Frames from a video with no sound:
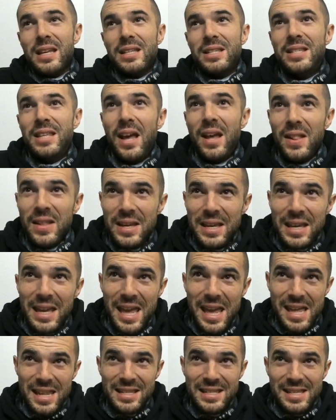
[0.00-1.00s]

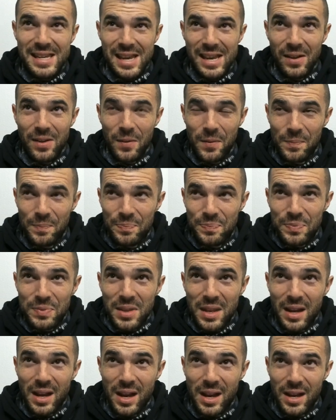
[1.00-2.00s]
selling intel
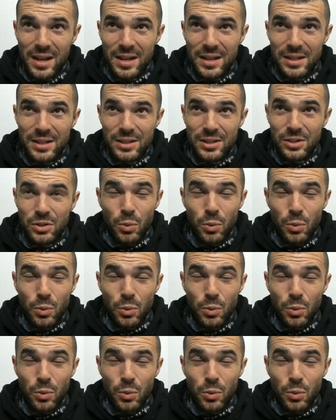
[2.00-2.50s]
uh,